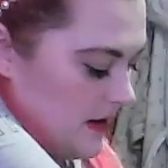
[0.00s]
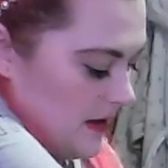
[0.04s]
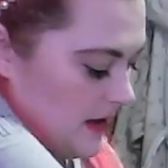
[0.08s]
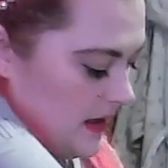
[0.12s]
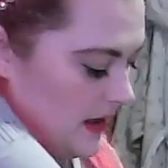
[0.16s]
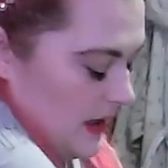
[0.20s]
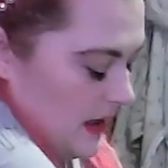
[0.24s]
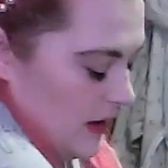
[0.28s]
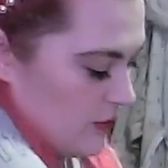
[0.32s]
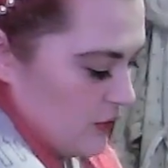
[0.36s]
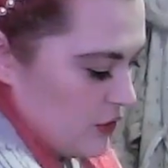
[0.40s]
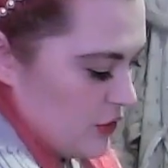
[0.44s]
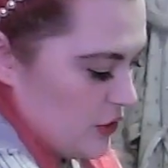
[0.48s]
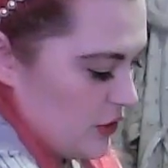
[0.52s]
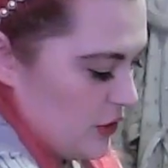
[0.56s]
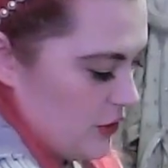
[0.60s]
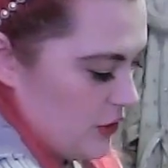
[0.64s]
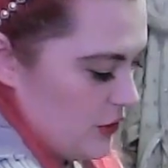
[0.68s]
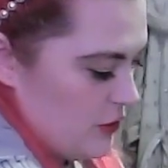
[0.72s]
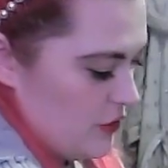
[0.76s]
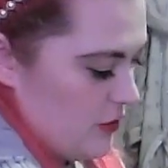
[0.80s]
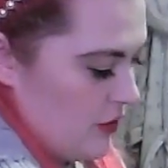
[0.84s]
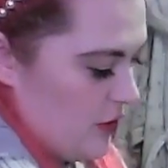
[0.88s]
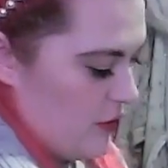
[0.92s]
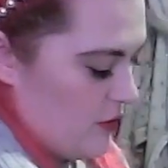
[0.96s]
I'll show
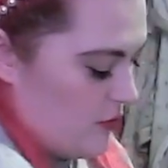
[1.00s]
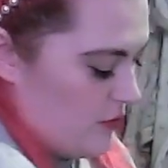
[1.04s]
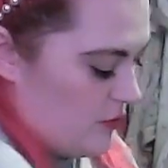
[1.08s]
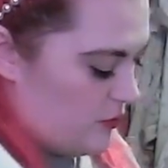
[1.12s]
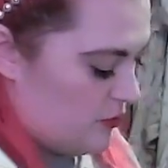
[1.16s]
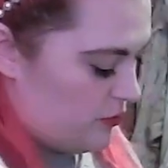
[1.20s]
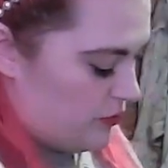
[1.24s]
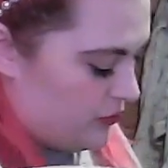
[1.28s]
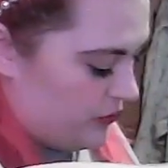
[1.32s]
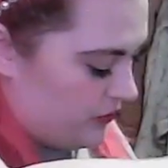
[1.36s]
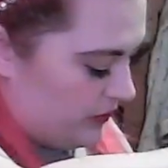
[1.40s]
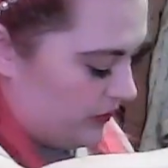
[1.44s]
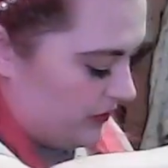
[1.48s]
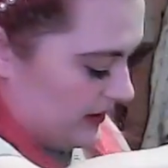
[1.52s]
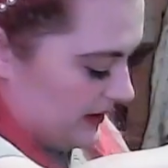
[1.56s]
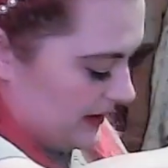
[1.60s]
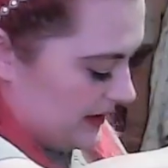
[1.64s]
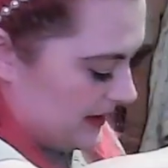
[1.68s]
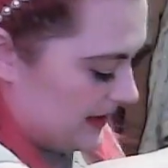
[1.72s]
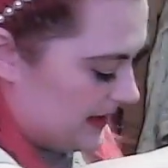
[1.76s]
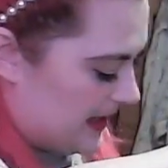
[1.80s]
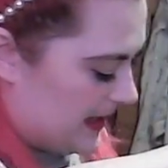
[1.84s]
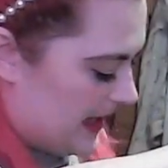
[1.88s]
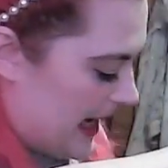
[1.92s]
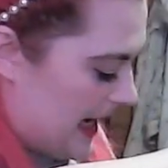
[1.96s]
you those
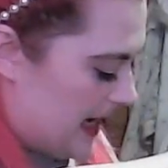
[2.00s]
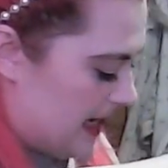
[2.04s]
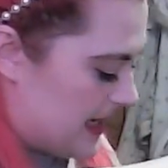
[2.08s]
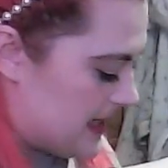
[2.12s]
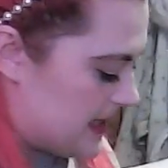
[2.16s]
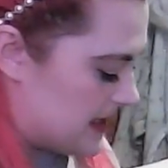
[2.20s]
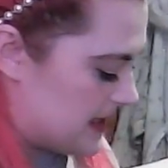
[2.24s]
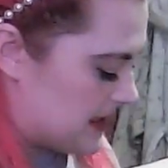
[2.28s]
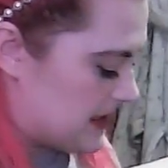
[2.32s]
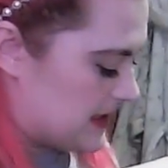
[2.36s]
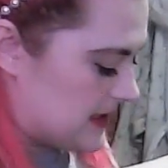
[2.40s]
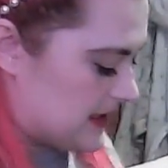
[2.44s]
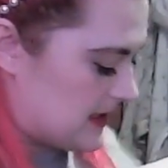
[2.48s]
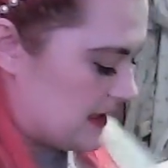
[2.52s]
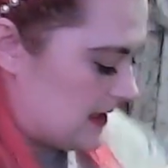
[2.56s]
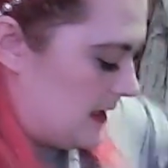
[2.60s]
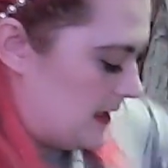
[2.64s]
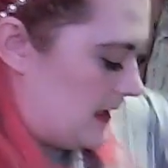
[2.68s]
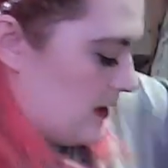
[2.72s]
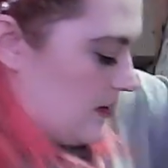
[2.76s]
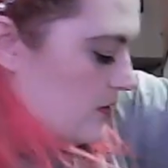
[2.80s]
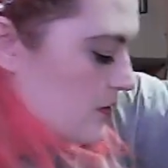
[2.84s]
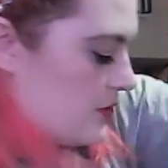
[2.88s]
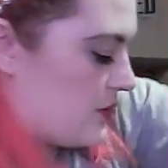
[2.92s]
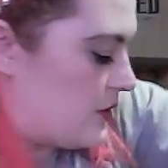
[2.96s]
last. And
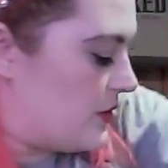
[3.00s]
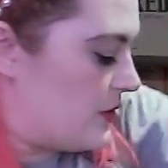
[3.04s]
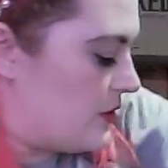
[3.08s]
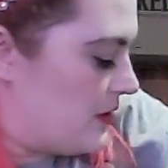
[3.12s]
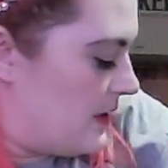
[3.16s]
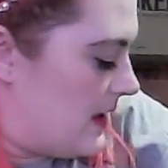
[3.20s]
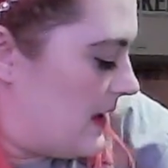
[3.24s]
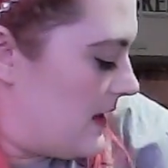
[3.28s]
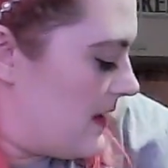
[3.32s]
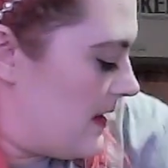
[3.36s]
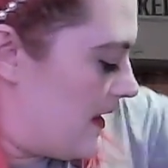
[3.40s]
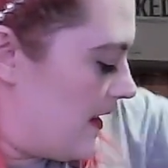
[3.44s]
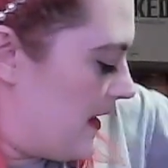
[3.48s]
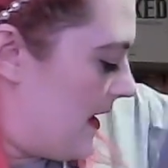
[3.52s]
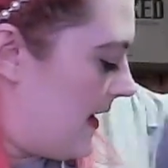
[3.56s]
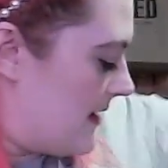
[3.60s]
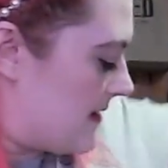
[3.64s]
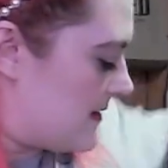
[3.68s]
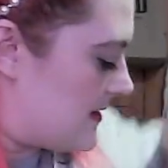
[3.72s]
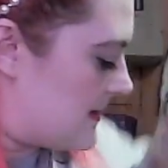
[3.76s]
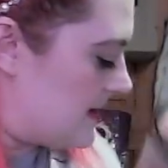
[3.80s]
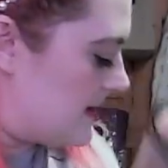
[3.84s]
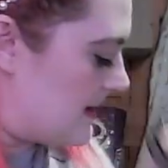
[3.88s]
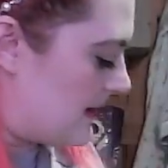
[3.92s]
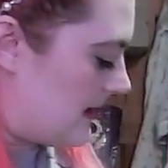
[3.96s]
I'll show you that
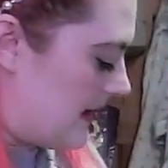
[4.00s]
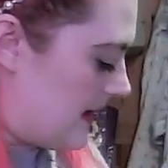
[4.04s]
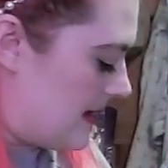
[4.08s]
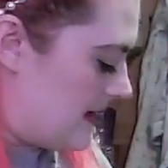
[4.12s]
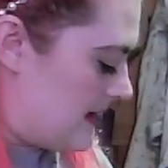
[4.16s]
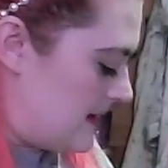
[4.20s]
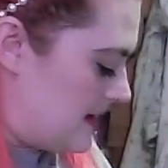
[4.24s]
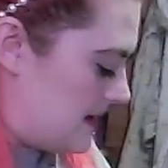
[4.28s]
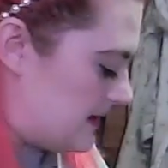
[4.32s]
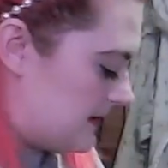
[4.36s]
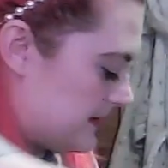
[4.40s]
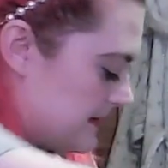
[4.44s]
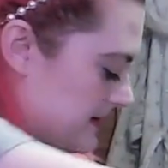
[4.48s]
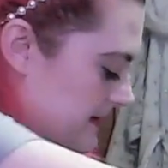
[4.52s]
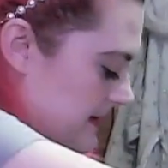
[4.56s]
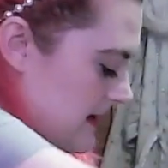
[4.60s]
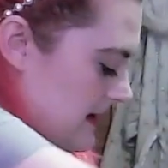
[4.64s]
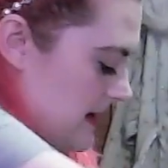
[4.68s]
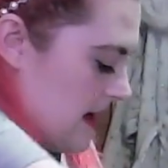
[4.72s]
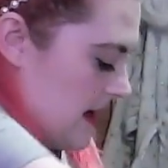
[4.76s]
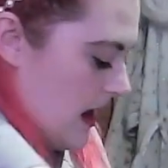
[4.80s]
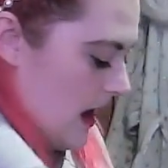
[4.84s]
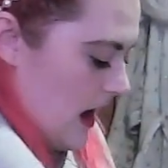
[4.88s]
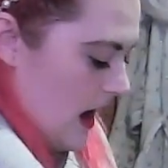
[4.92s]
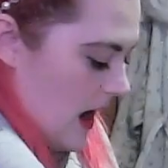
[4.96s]
last.
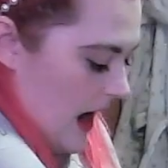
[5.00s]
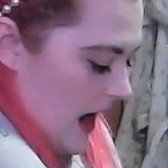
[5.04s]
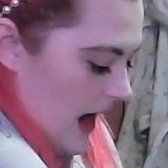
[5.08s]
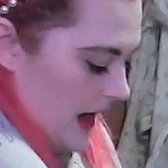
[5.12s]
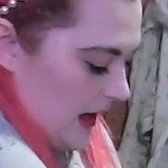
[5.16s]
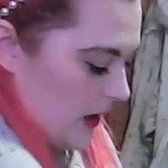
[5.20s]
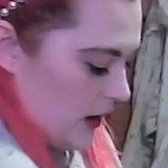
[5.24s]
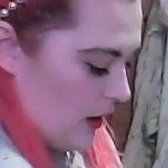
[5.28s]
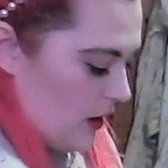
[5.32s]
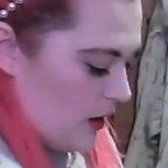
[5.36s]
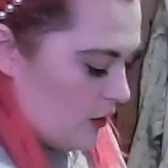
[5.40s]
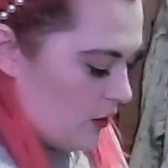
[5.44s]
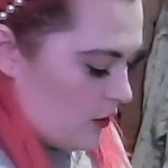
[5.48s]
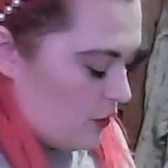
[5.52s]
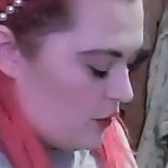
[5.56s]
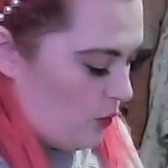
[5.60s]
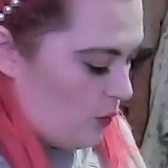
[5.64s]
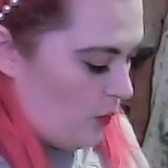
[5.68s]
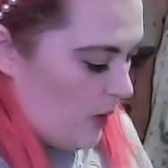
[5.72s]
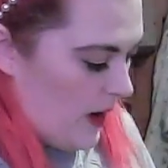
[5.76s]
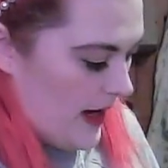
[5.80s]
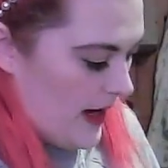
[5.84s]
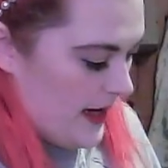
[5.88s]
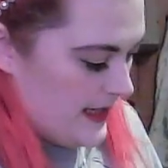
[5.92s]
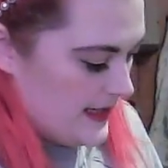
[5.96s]
I got
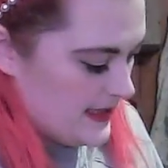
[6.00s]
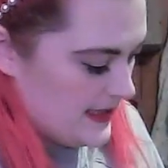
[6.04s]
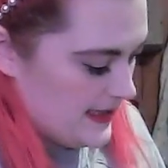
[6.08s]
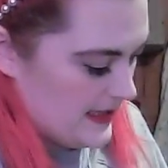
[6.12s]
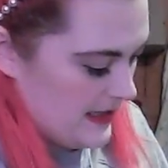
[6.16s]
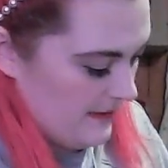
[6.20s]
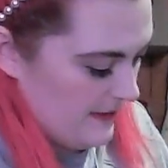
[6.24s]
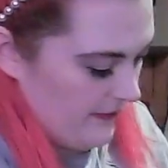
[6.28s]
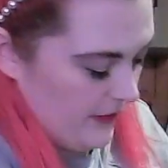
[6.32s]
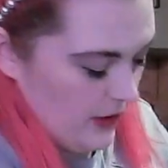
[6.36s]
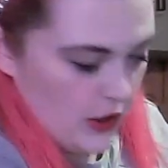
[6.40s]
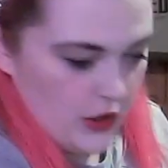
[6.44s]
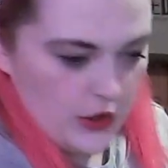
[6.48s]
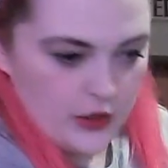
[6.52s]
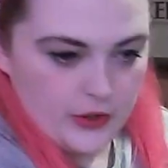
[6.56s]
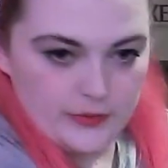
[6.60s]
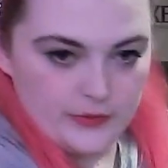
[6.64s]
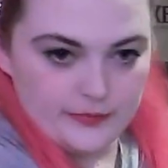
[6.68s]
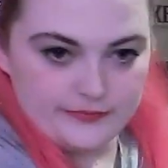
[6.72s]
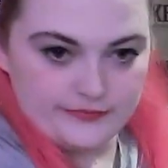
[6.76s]
quite a few